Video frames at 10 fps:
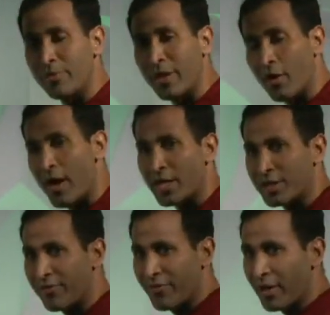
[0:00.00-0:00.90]
They are
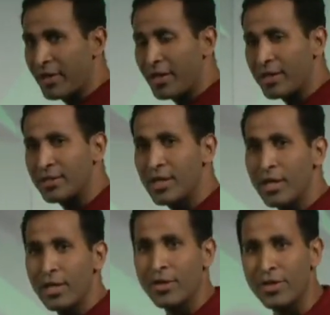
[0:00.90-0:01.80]
actually funding
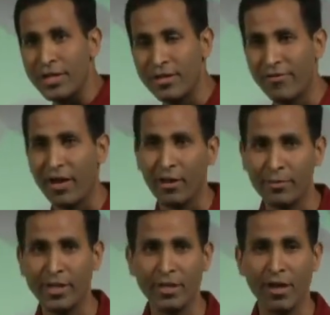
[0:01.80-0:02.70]
the
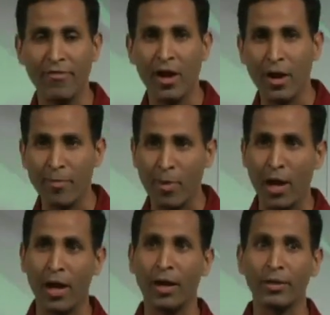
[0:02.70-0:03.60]
development of
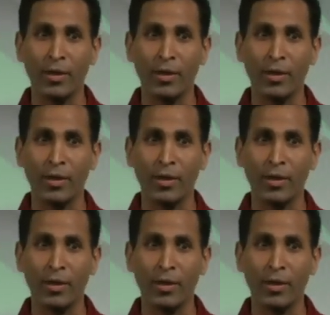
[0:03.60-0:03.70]
our